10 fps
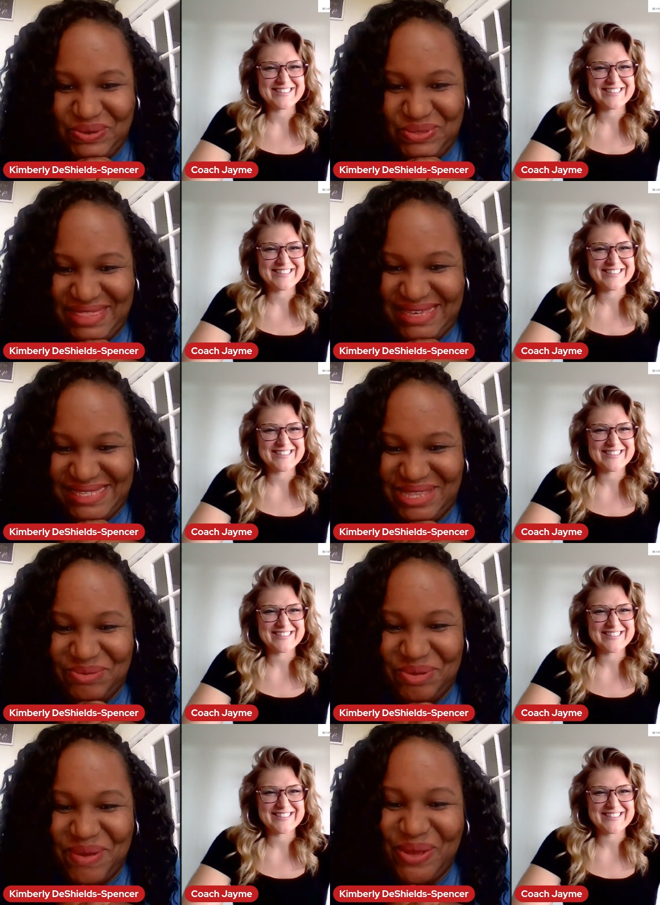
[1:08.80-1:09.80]
Speaker 1: share with
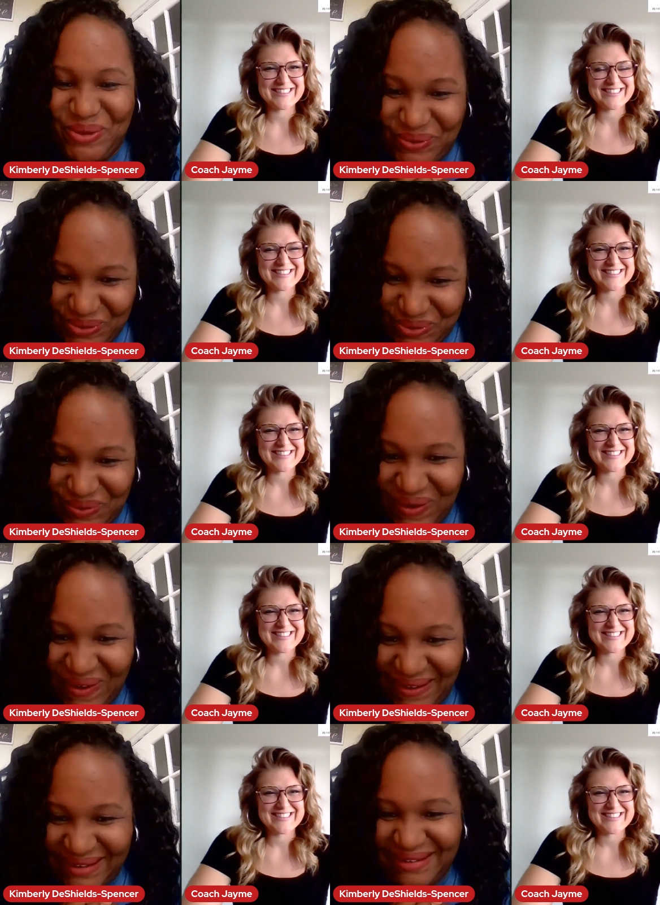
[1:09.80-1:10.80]
us a little bit about who
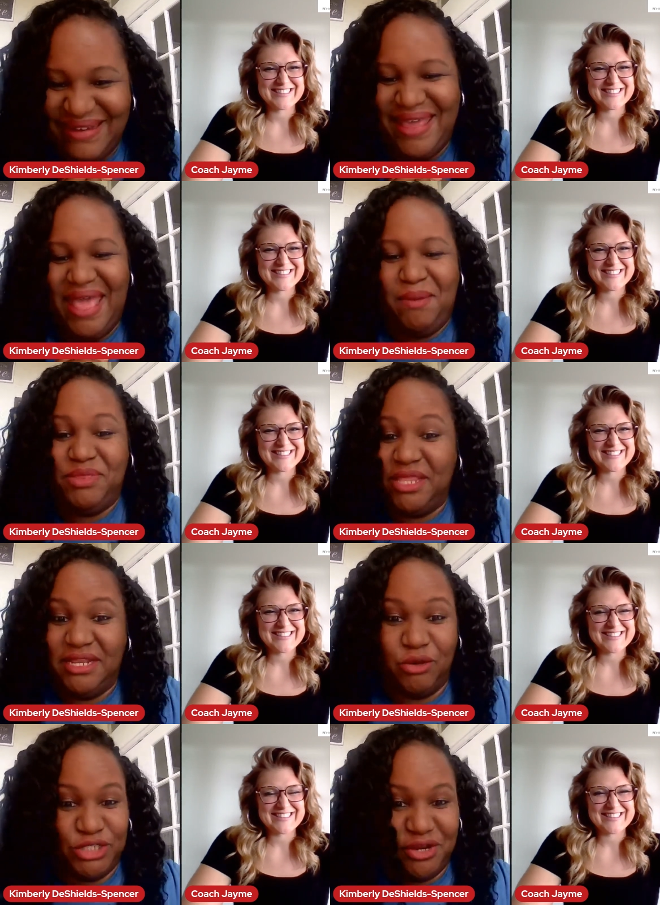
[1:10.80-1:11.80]
you are?
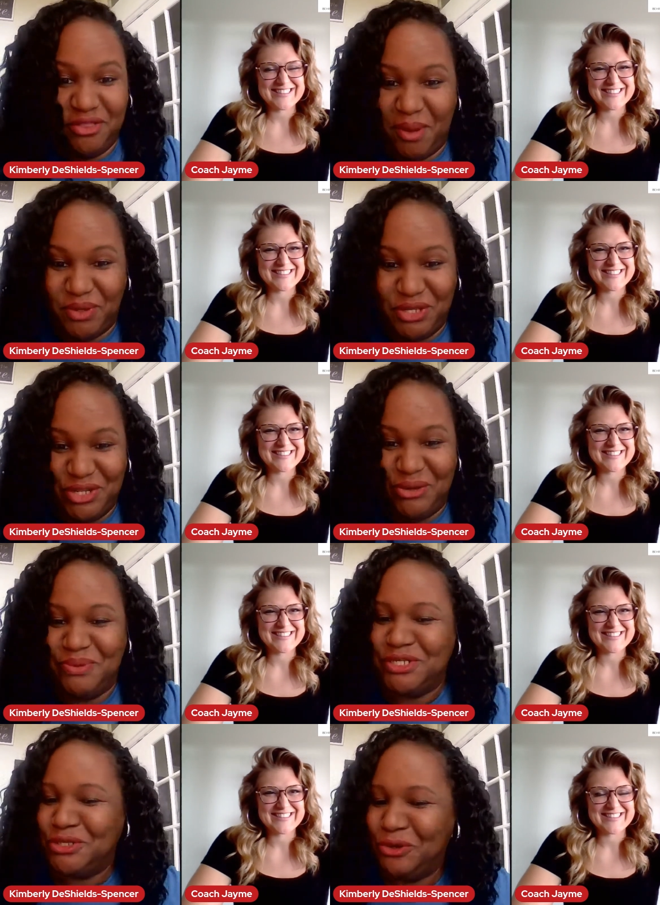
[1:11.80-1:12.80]
And don't share anything about what
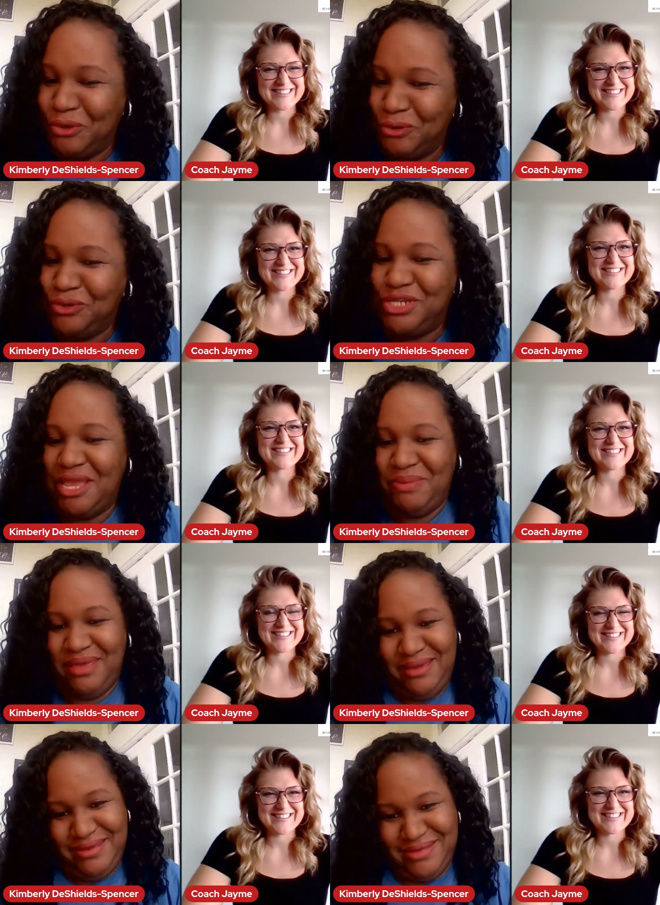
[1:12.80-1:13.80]
you do, but just who
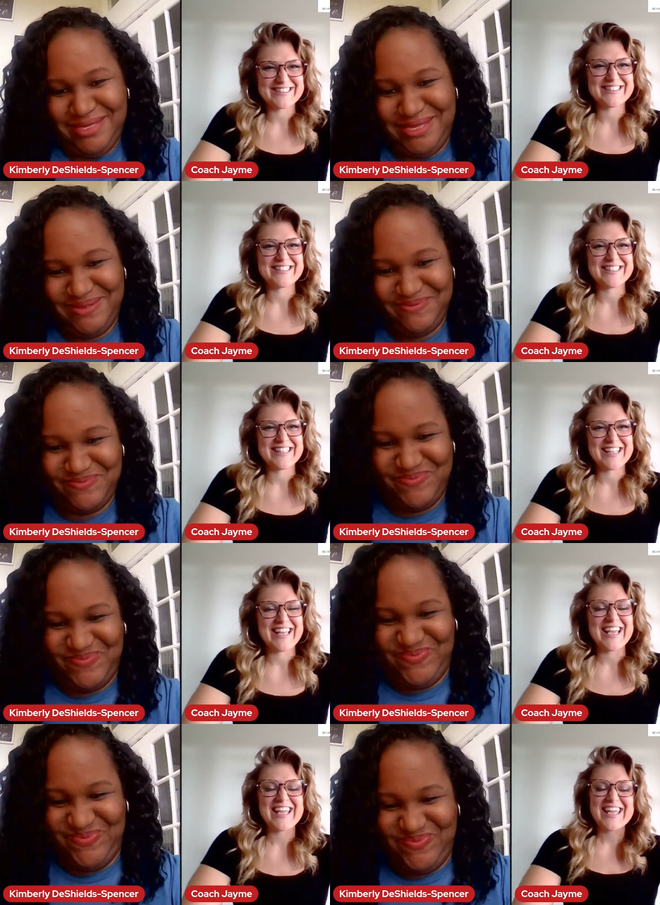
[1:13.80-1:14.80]
Jayme is.
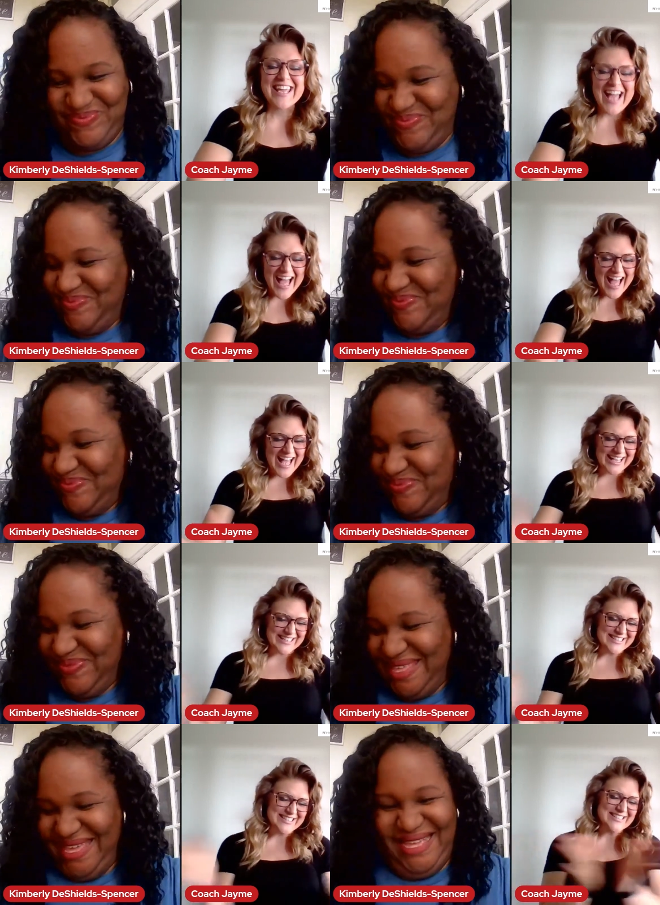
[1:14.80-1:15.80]

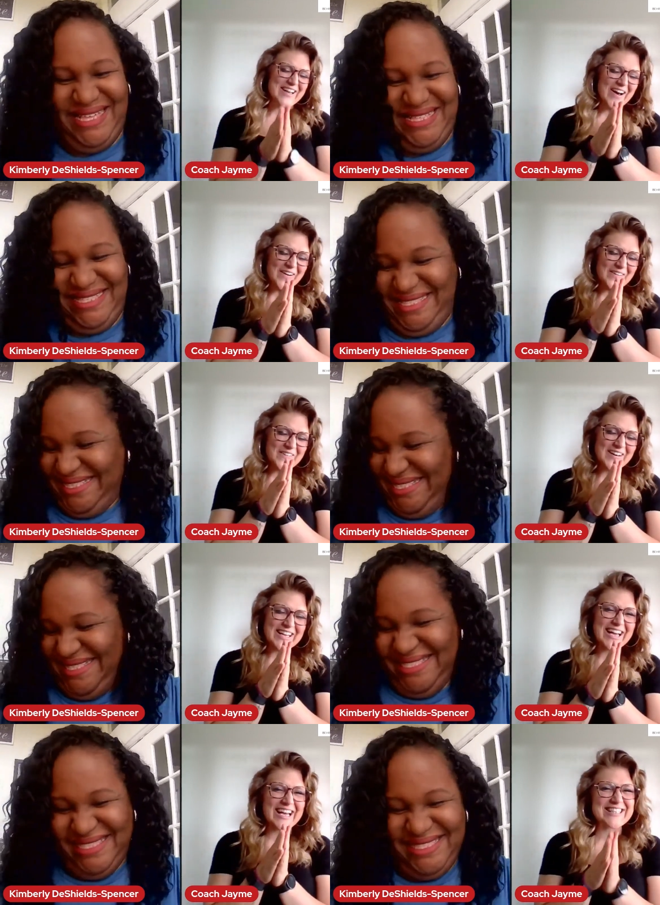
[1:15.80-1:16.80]
Speaker 2: Yes. So,
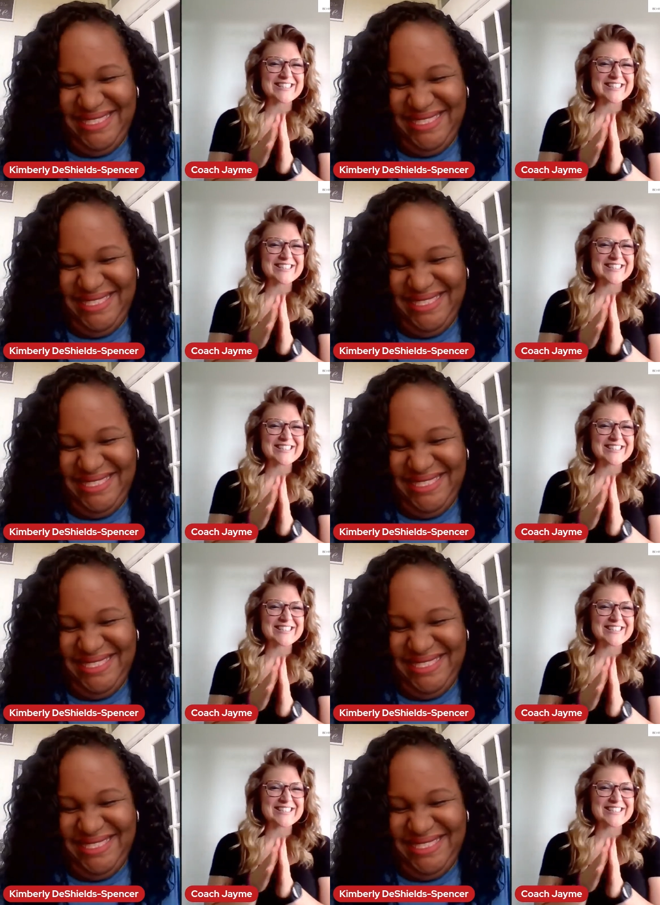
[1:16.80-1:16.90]
guys,